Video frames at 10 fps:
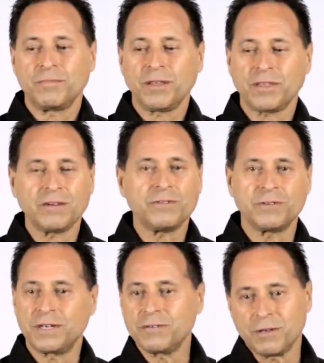be
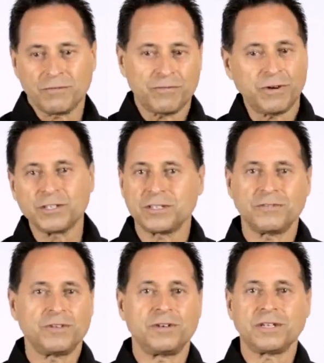thankful for every function
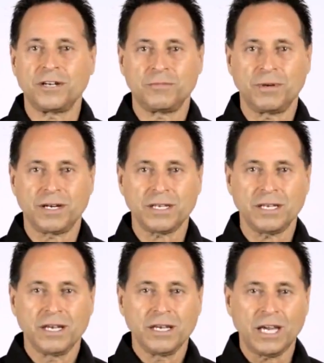of your entire
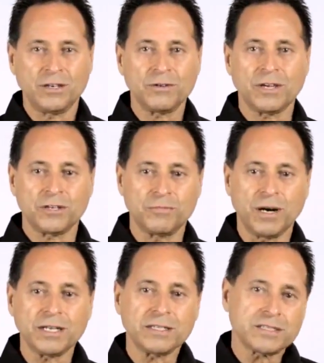body, and know that your
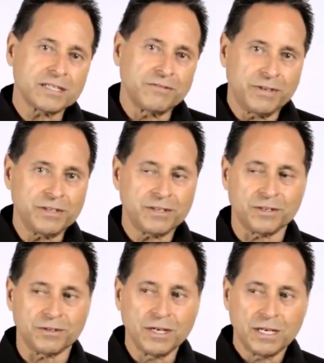body is like a
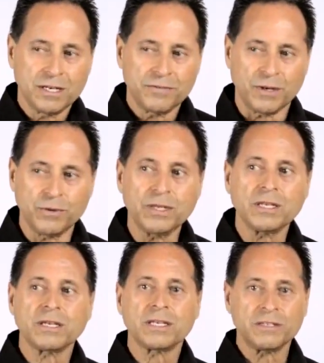vehicle, that
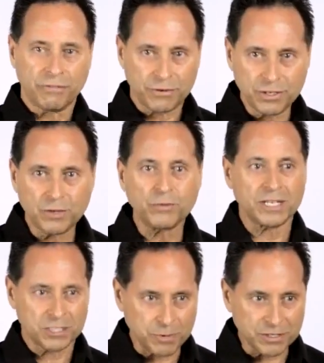we live through it,
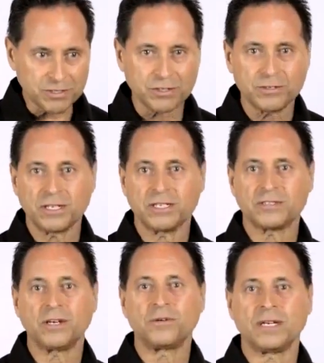we express through it, and
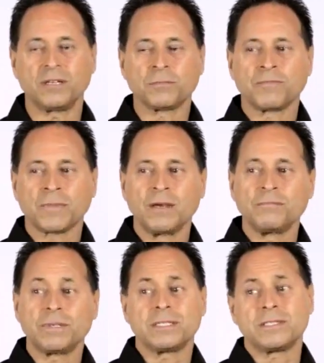so on.
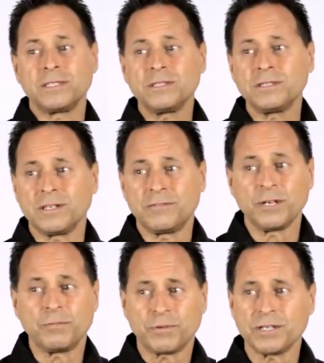But it's still a
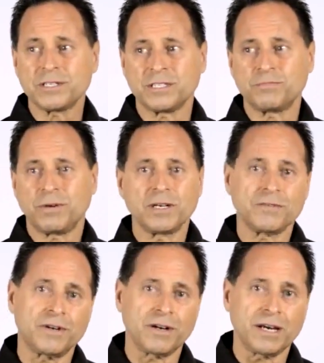very precious part
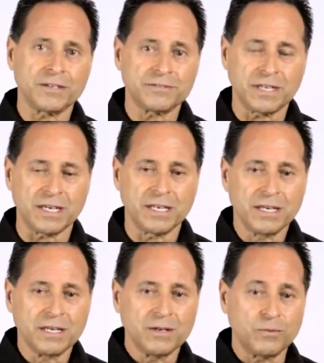of our lives that
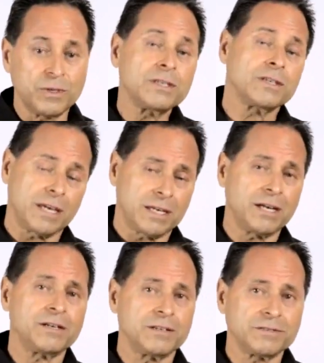we need to take
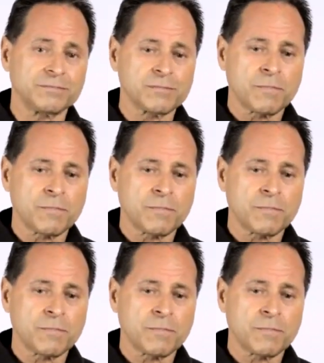care of.